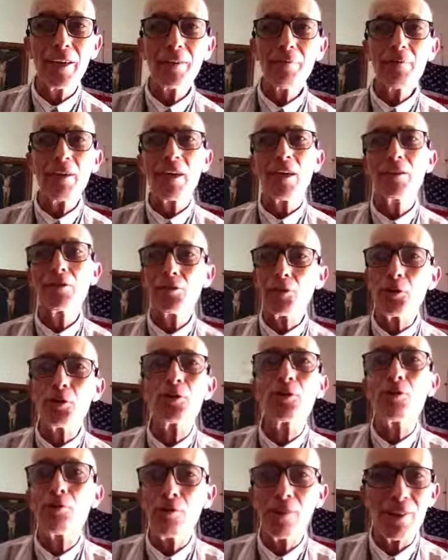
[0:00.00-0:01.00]
Let me ask you
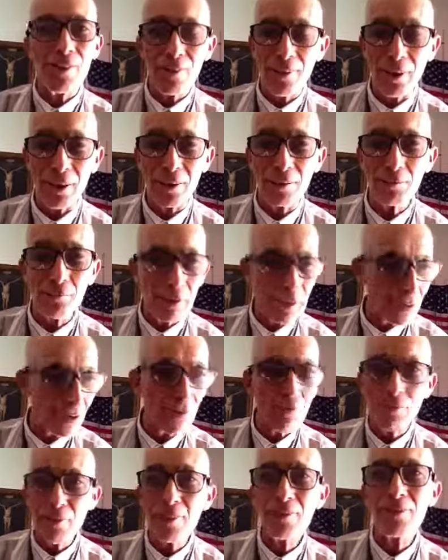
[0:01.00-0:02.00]
one thing, one,
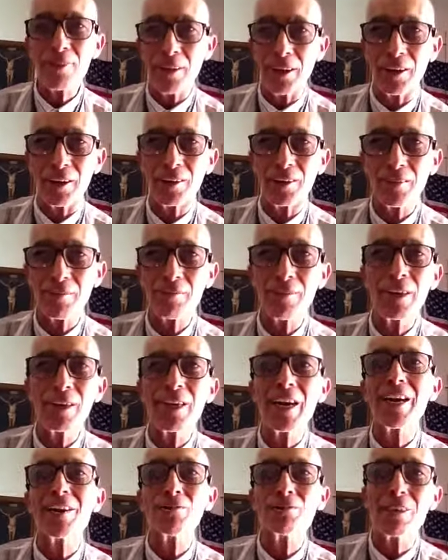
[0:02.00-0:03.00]
one thing,
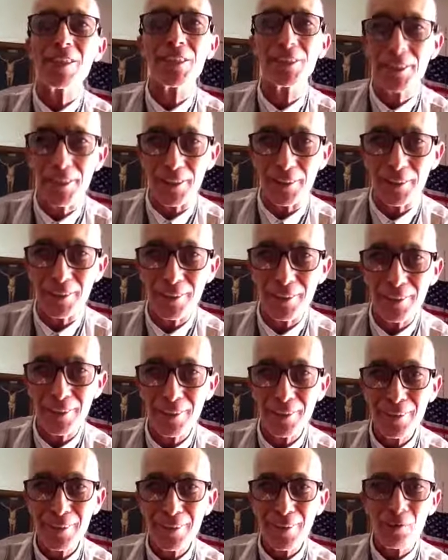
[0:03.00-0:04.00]
one question.
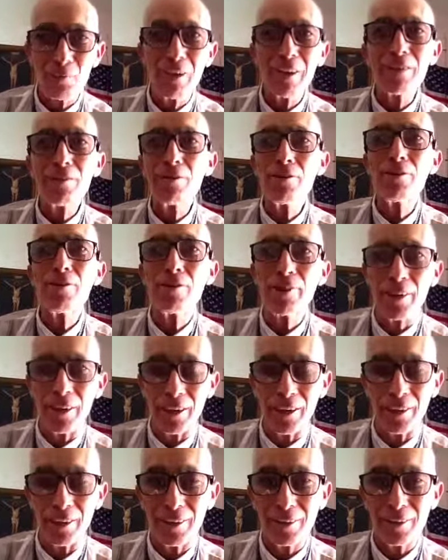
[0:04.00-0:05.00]
What do you
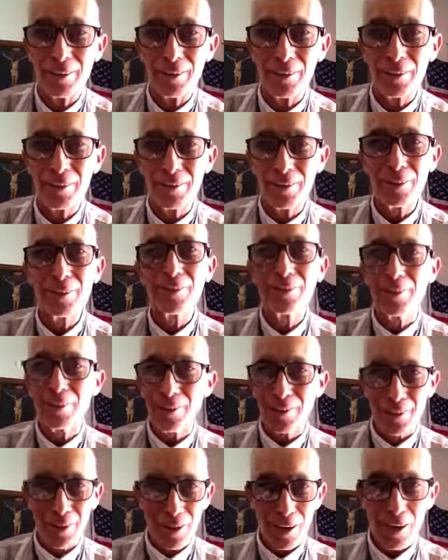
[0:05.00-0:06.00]
think
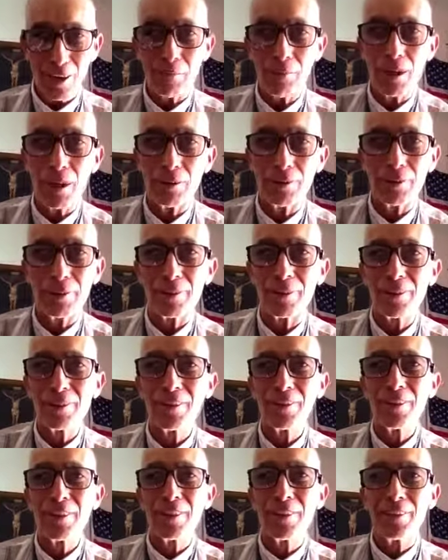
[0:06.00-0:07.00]
about
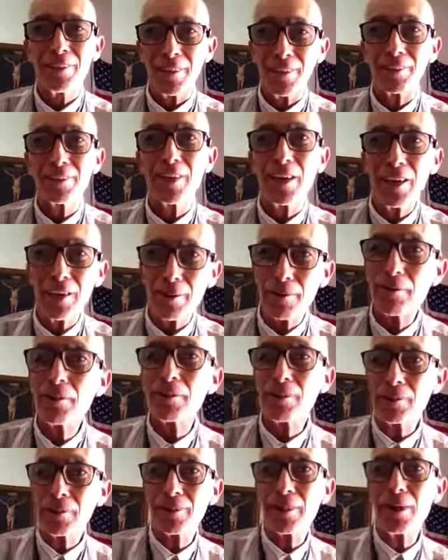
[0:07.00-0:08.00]
the take,